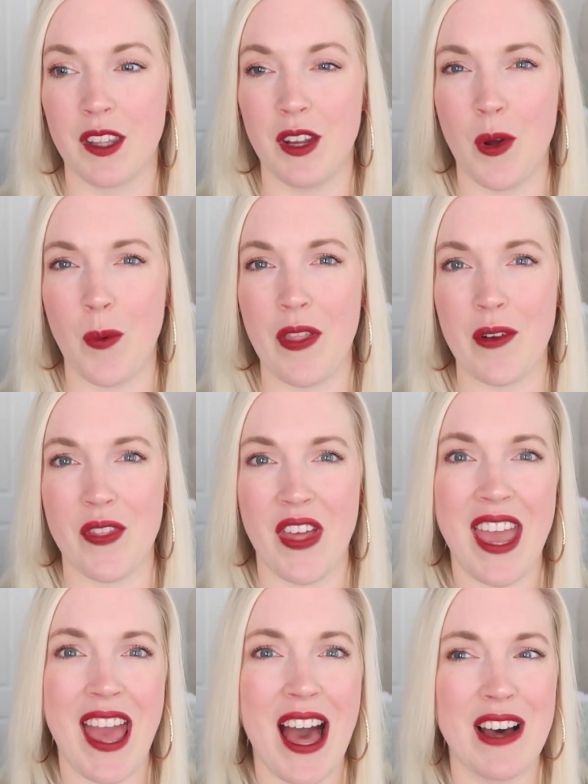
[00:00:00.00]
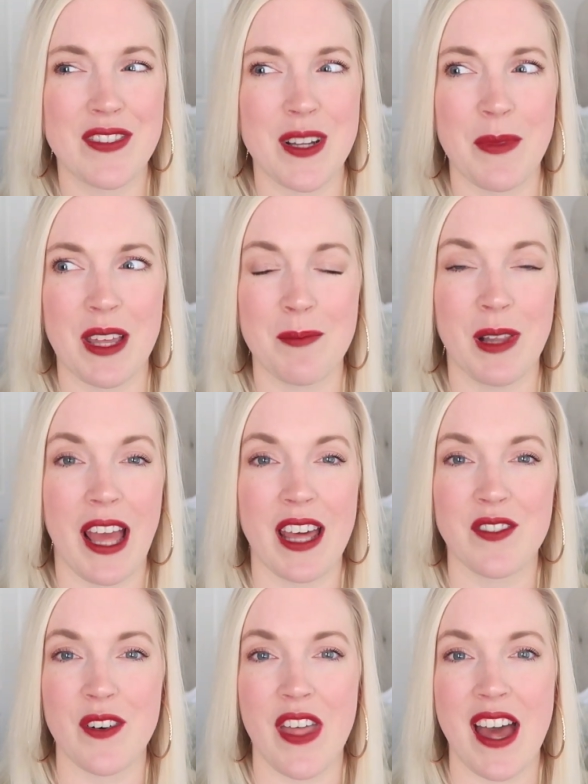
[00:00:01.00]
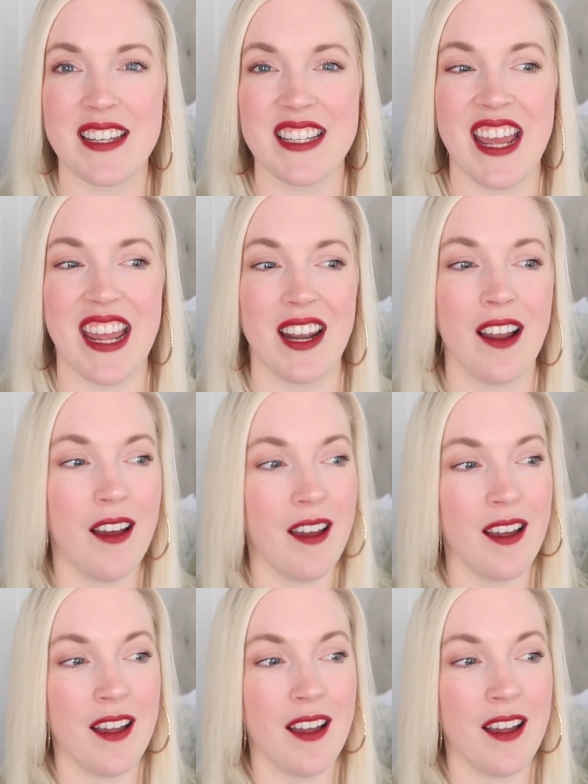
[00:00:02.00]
You know, whether they have something planned for that date.